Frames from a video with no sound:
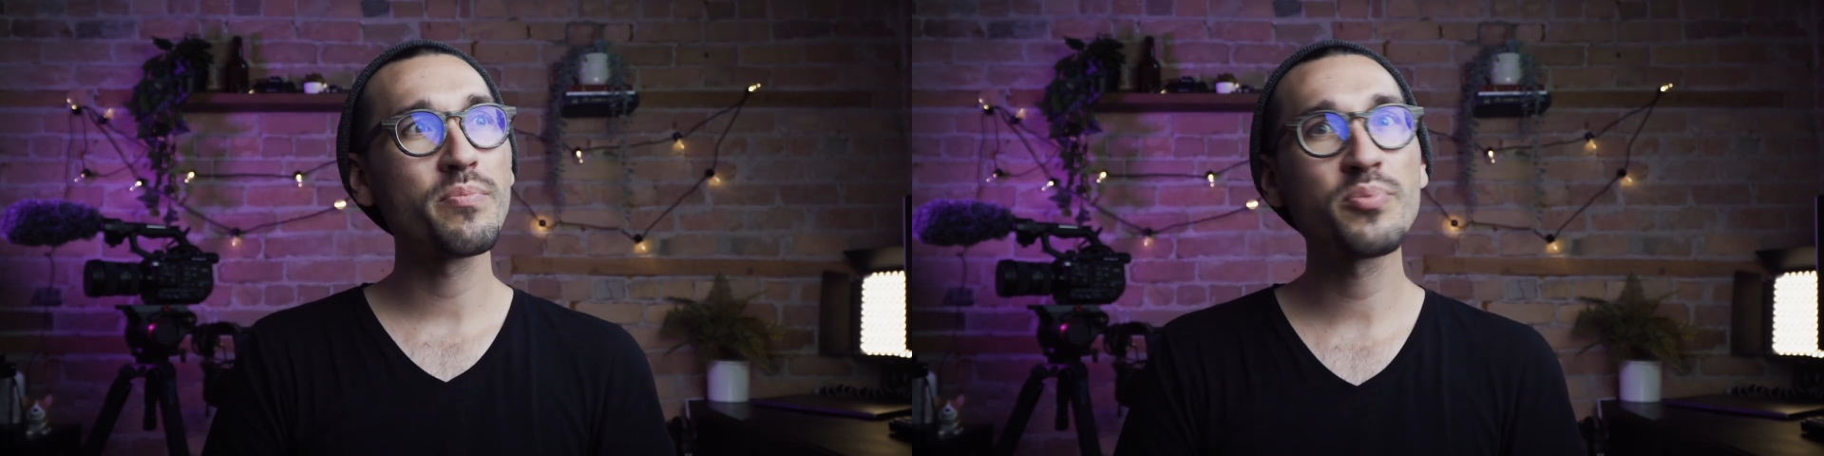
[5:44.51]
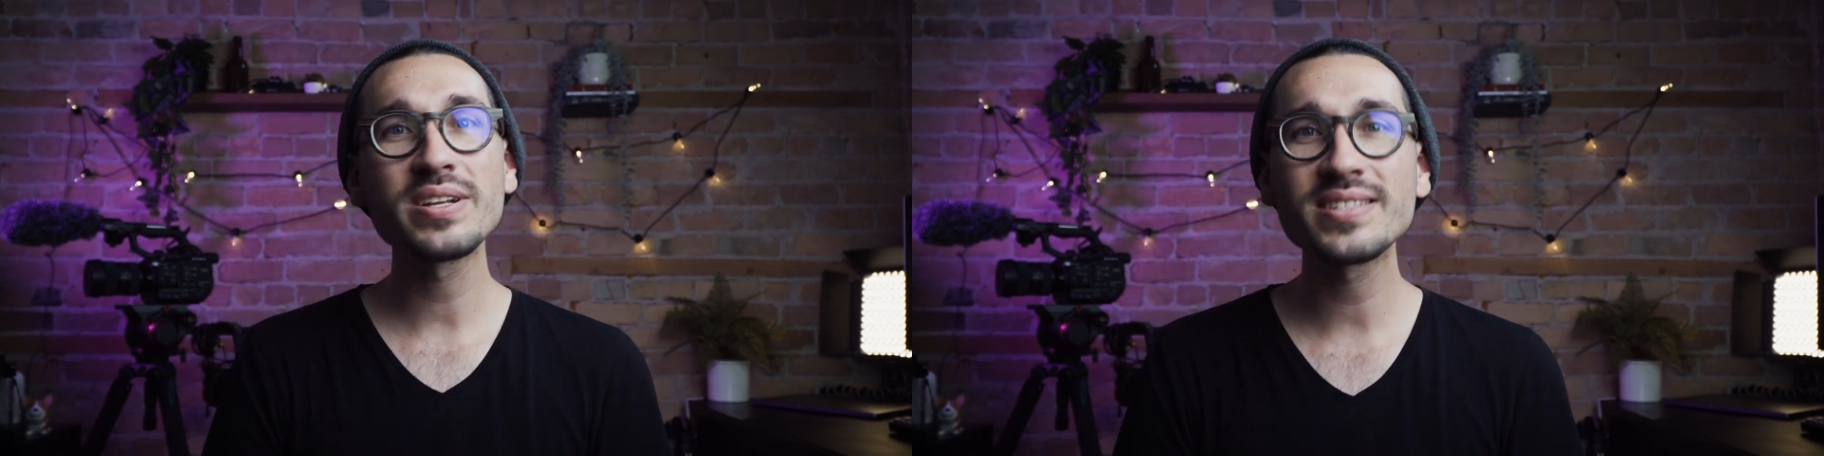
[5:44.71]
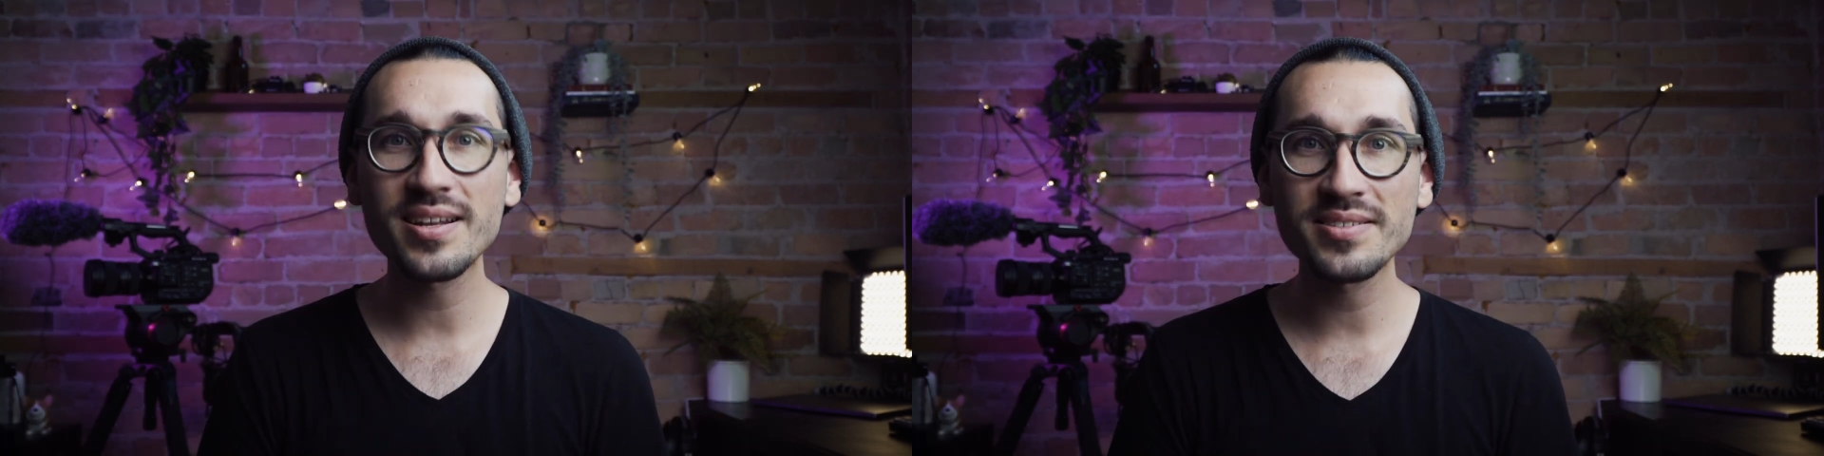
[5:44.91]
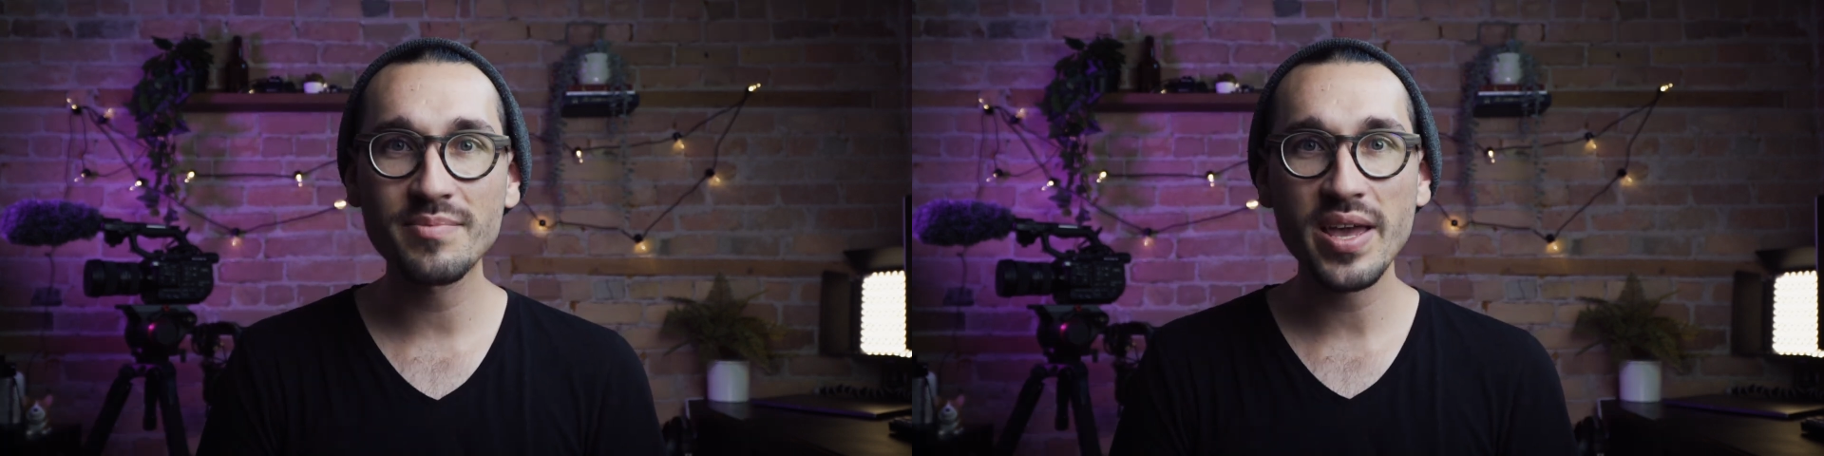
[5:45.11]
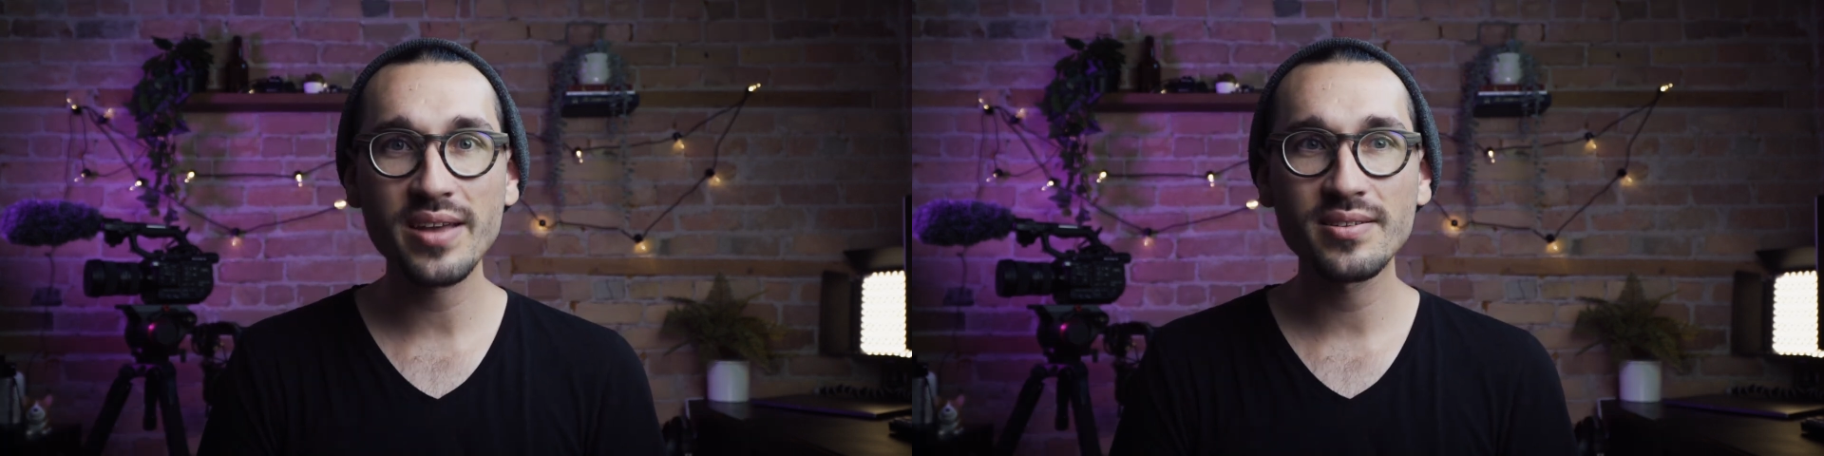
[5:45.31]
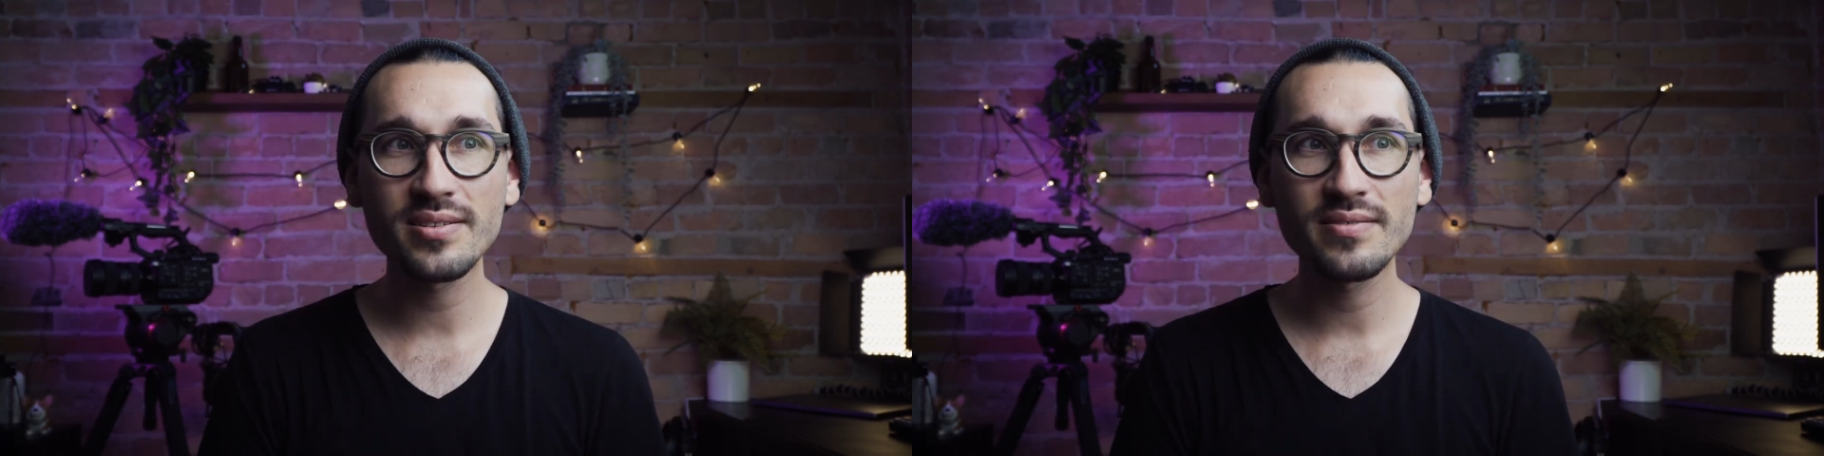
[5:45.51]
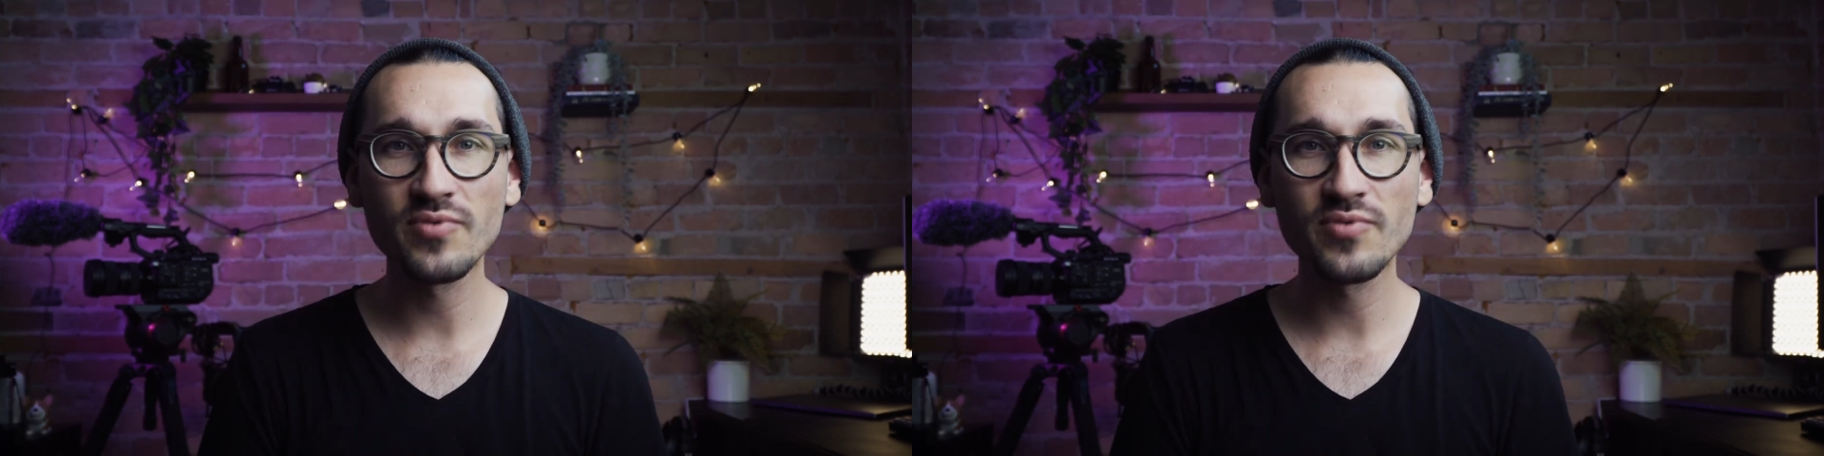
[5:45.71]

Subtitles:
print-on-demand